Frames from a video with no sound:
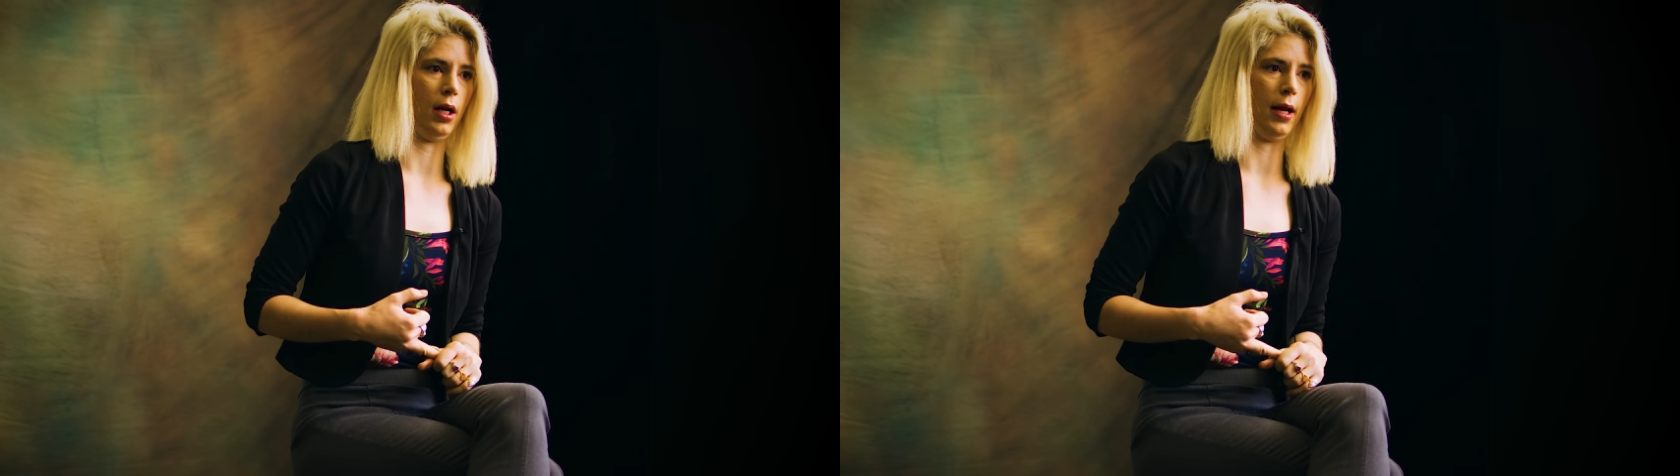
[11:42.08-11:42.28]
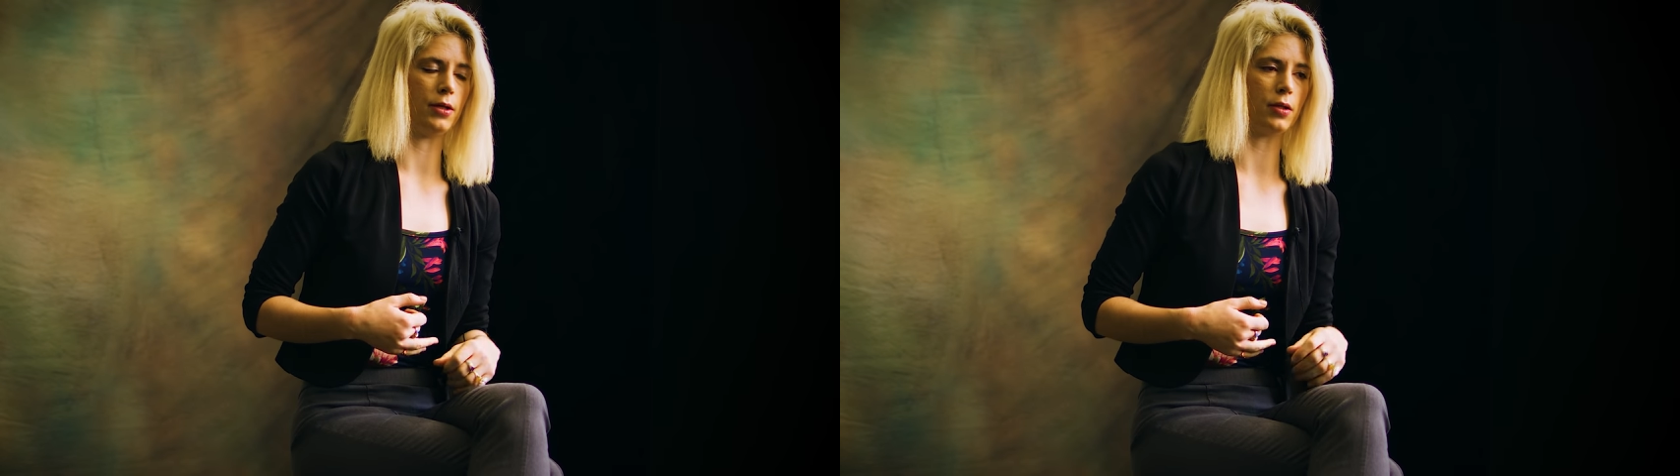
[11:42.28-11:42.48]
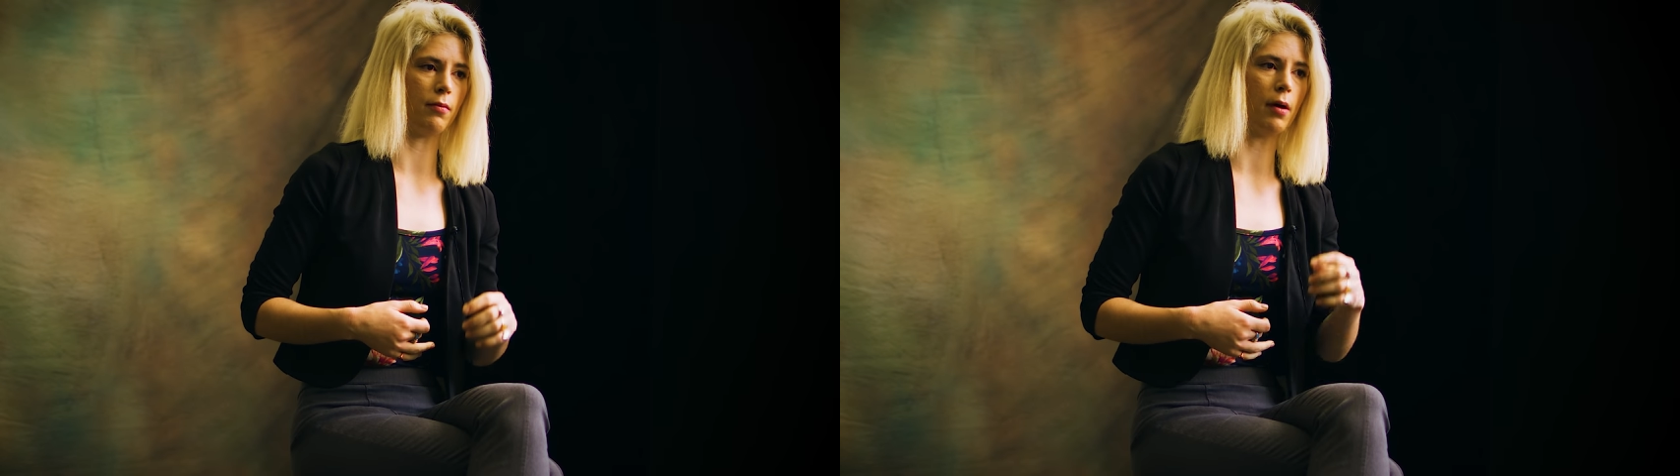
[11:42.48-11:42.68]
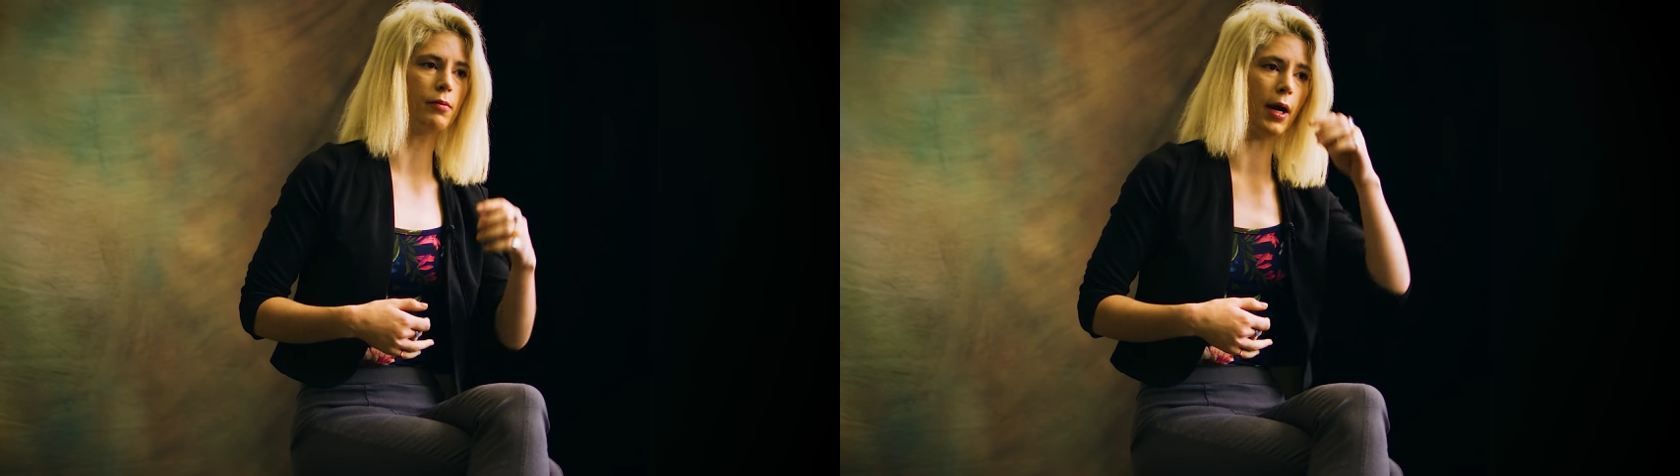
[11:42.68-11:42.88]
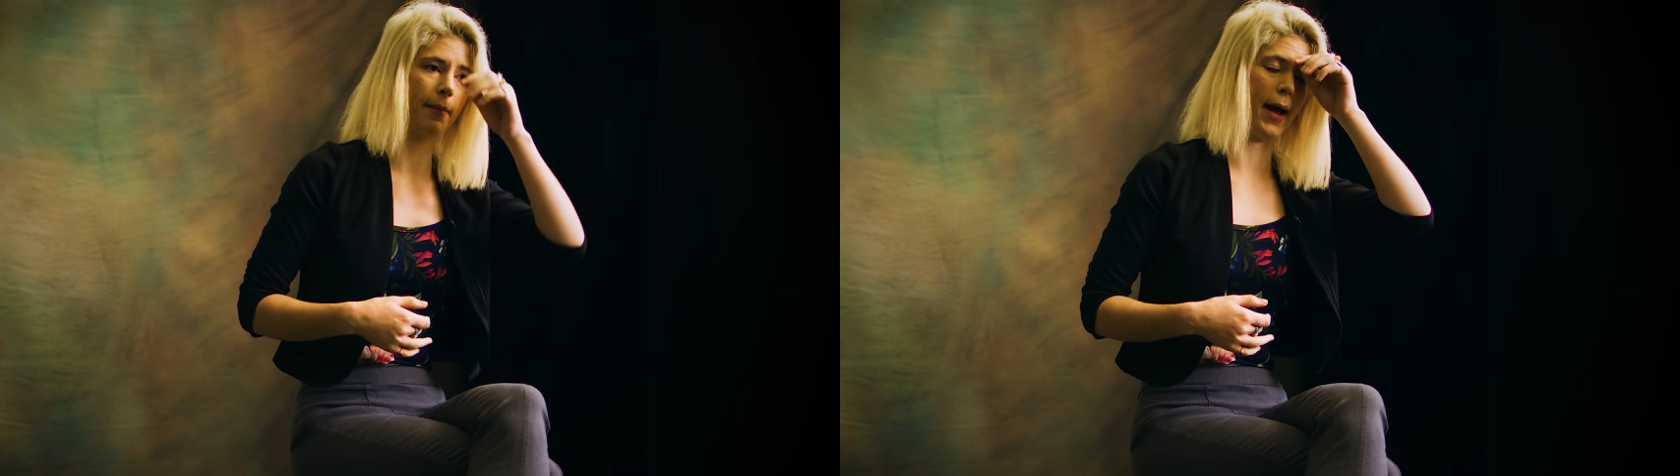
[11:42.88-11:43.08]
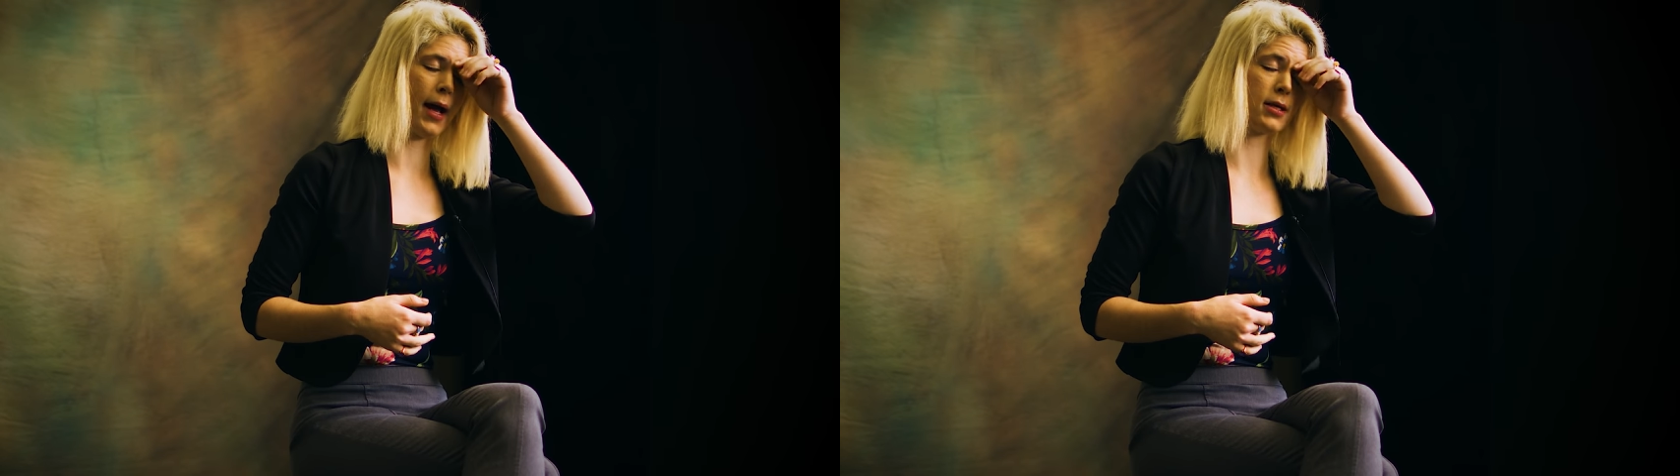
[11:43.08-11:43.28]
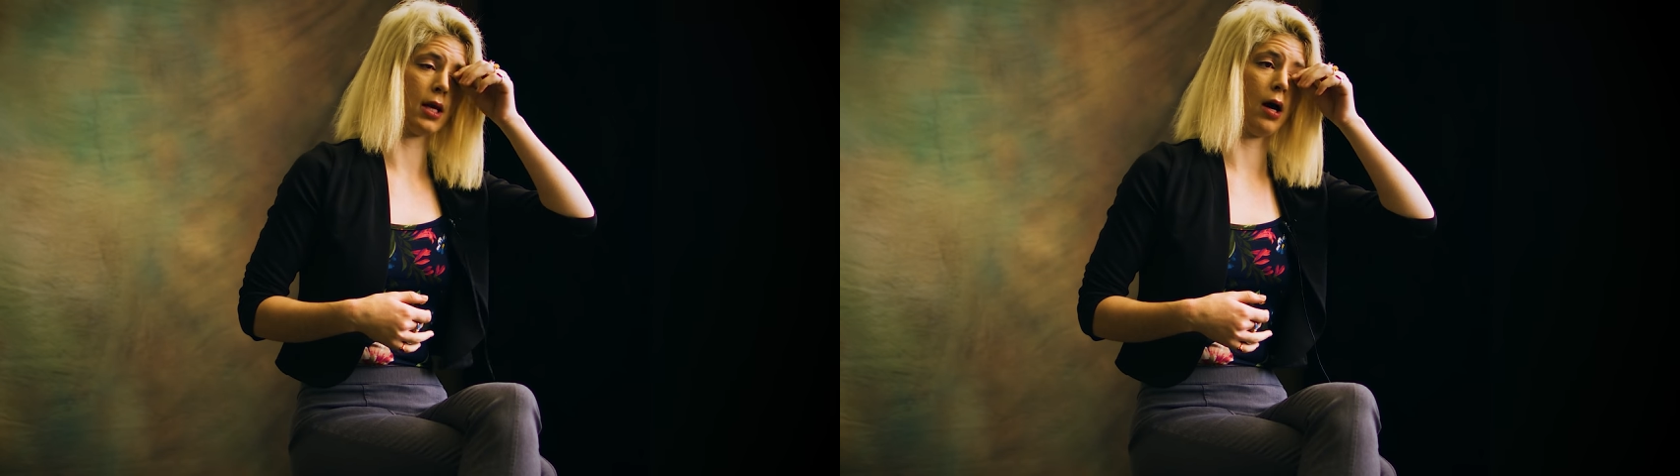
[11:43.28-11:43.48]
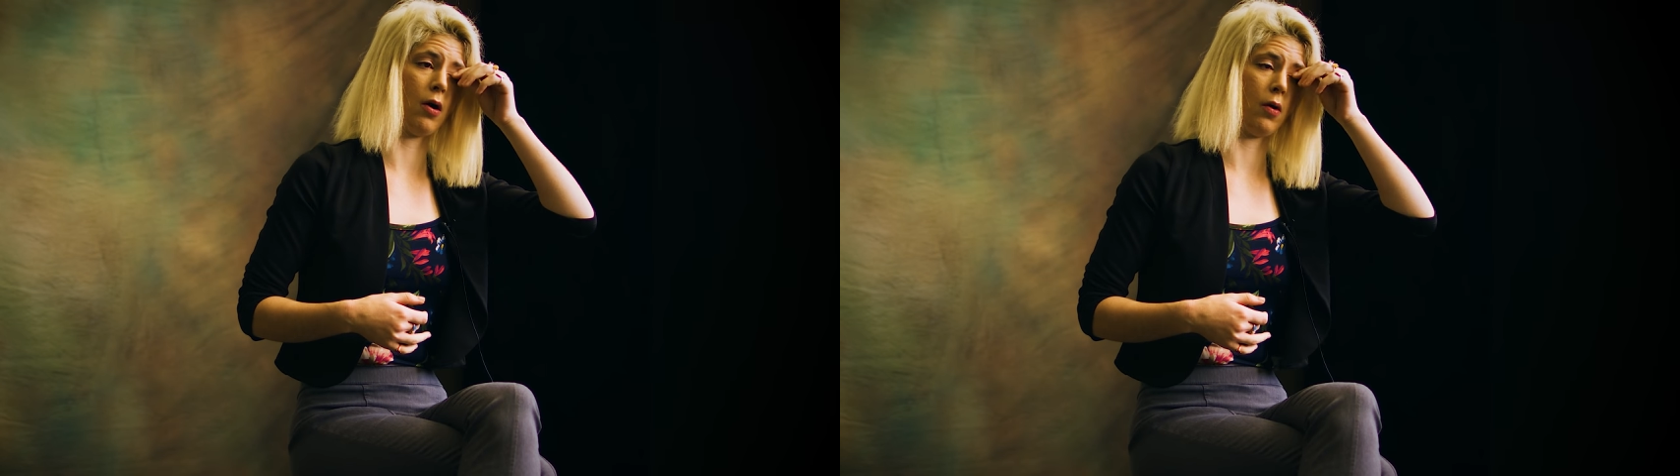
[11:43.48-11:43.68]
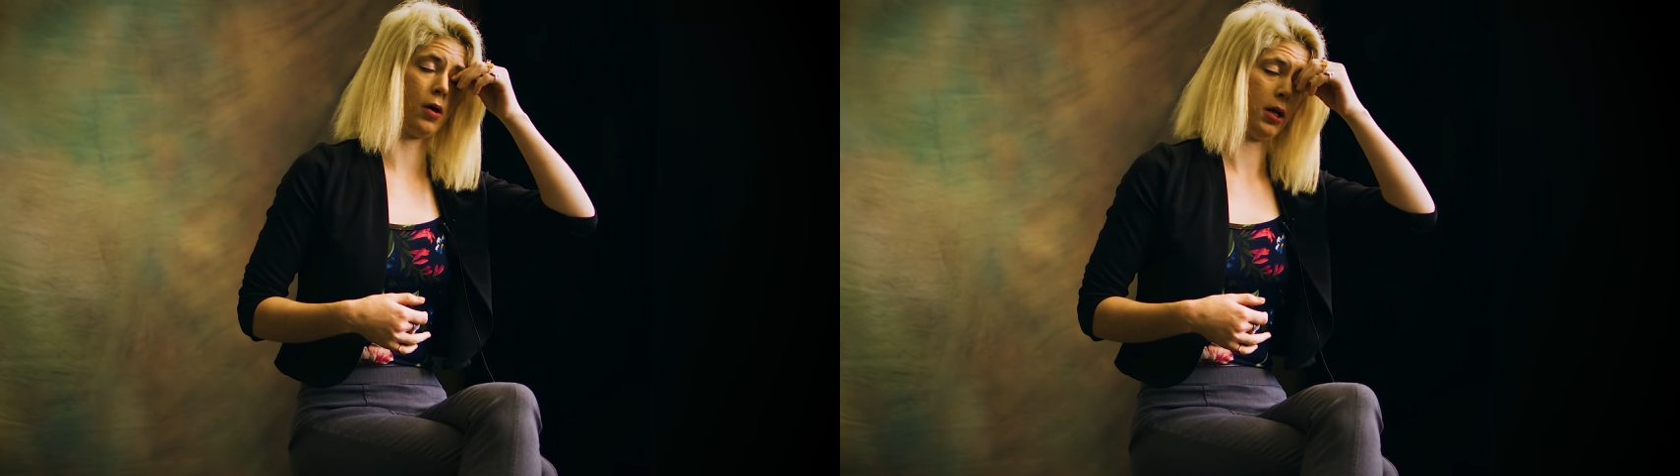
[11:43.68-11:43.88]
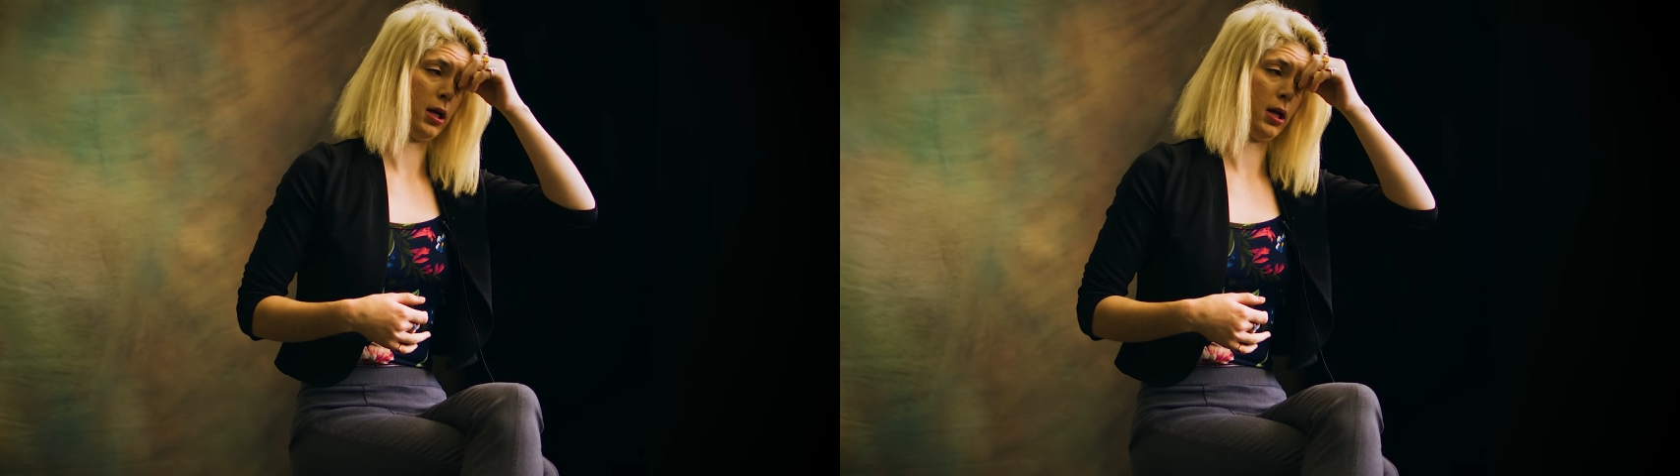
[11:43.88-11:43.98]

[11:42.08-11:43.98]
And I just remember I passed out